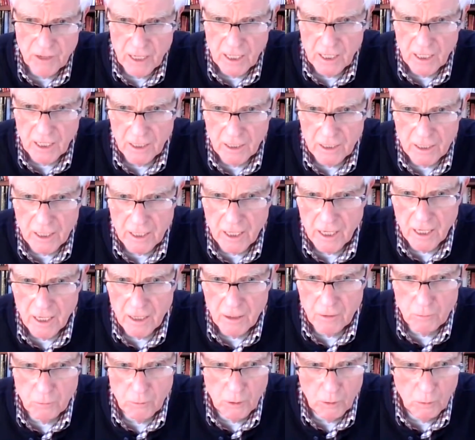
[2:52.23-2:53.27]
finally,
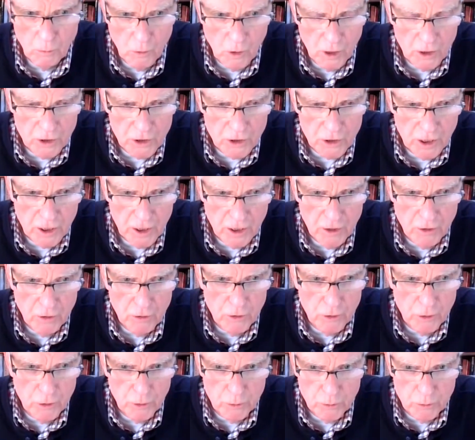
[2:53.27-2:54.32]
I will want to
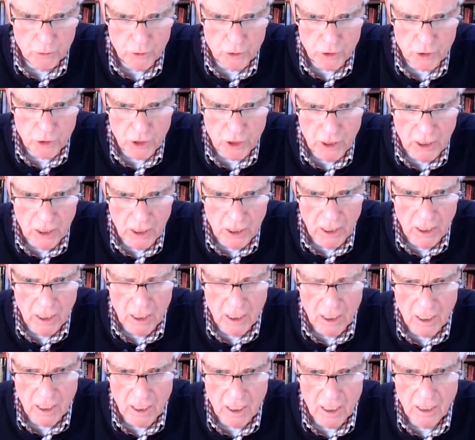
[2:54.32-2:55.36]
introduce
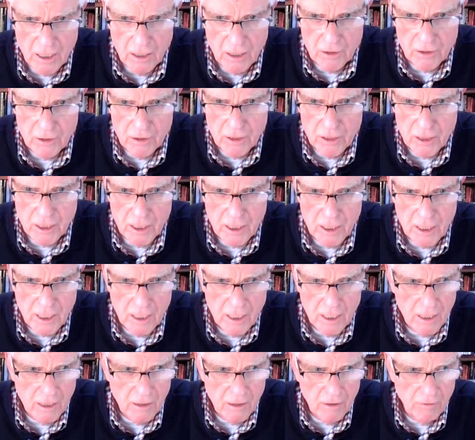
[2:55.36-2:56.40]

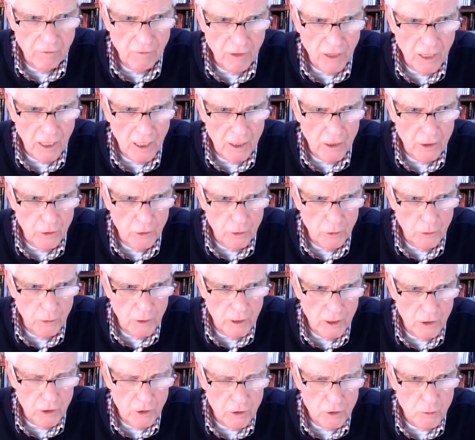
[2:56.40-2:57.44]
the fellow
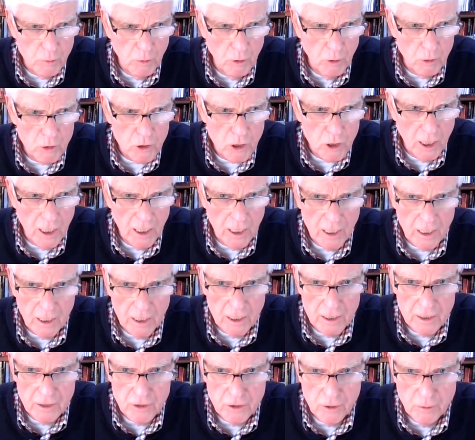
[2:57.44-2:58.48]
who is most
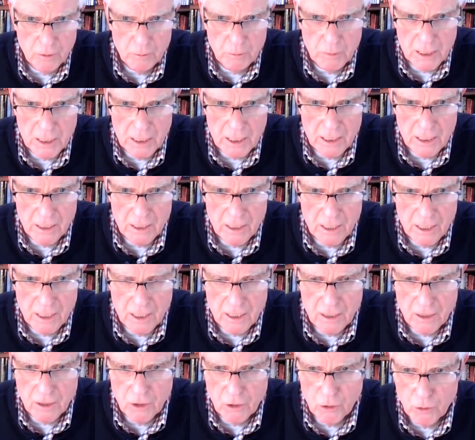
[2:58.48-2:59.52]
likely to be
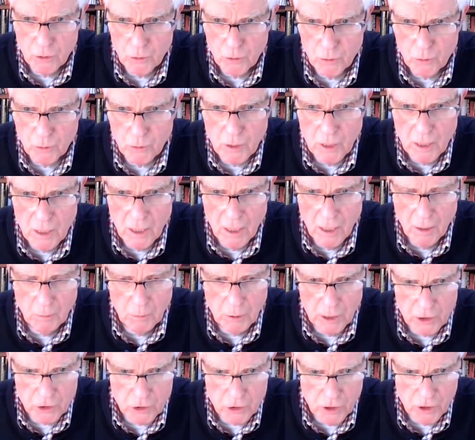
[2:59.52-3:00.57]
the new
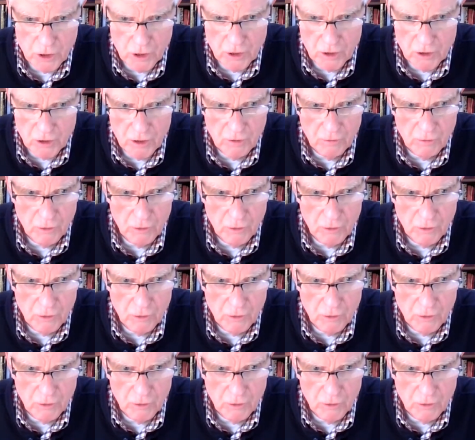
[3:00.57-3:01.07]
president